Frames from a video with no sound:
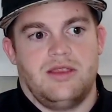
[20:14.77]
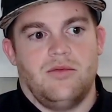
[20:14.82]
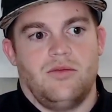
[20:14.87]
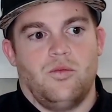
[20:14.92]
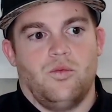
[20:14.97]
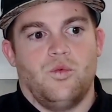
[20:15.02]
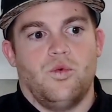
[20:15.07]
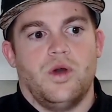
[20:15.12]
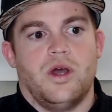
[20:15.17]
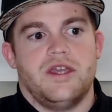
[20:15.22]

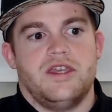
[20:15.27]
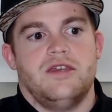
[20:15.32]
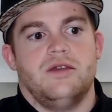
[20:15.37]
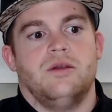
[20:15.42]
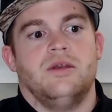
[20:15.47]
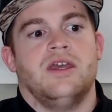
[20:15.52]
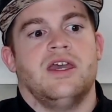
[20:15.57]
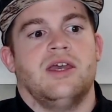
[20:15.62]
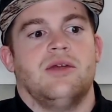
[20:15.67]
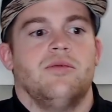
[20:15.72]
what you
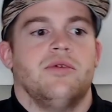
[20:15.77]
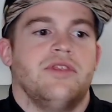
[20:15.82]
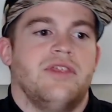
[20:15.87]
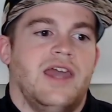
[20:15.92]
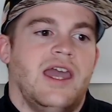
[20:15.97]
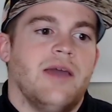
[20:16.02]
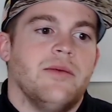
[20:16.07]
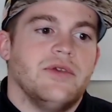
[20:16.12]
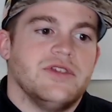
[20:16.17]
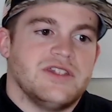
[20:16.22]
get with
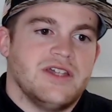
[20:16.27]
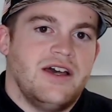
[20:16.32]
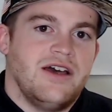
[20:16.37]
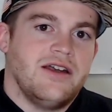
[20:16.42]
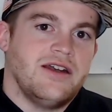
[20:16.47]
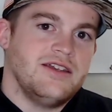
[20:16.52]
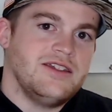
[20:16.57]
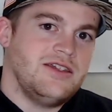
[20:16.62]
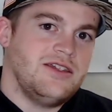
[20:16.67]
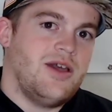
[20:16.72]

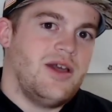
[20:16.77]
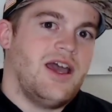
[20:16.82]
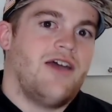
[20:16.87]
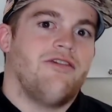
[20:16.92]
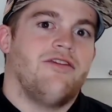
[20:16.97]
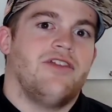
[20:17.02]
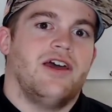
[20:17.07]
Amazon is you have